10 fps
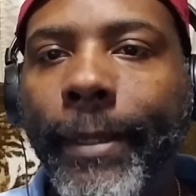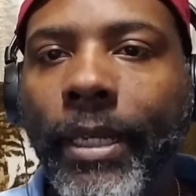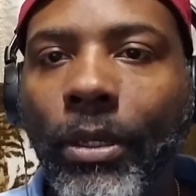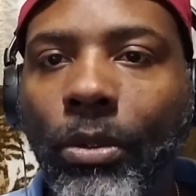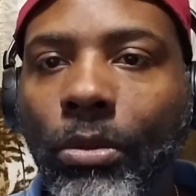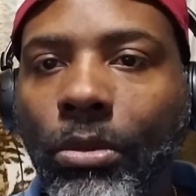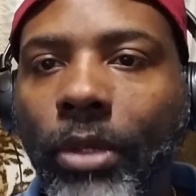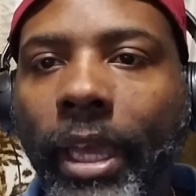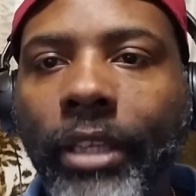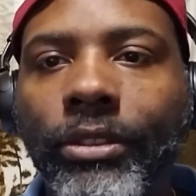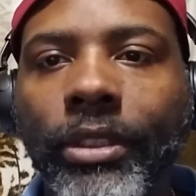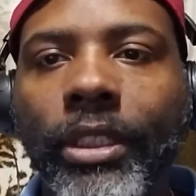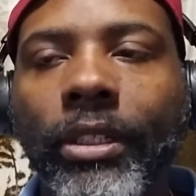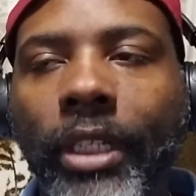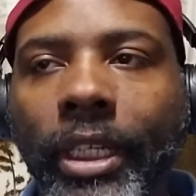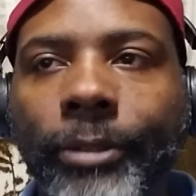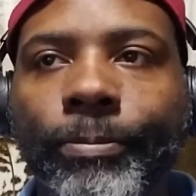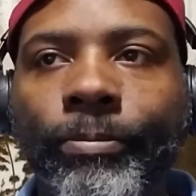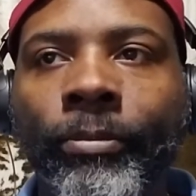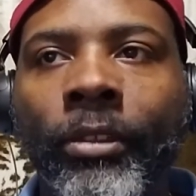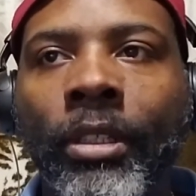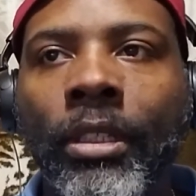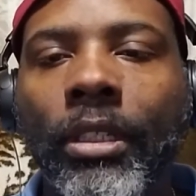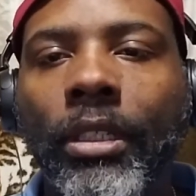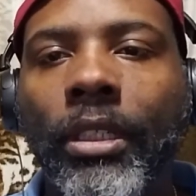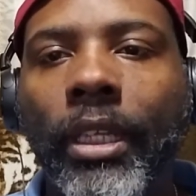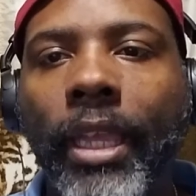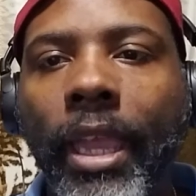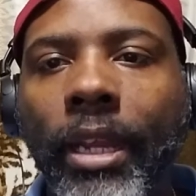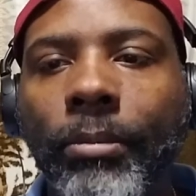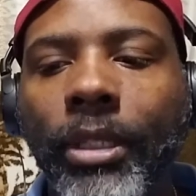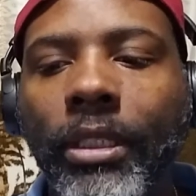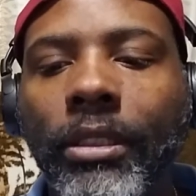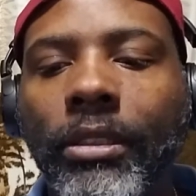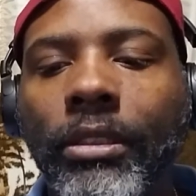No, actually, they're not. An academy